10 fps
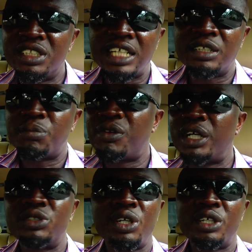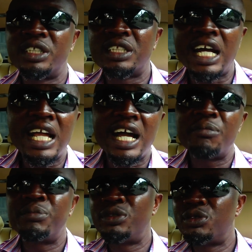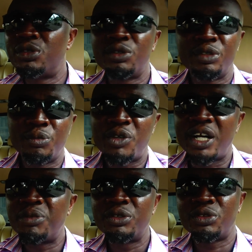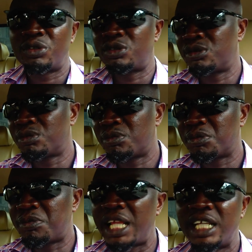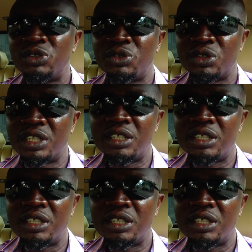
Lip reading: check the pressure, the tire blew, you were able to manage to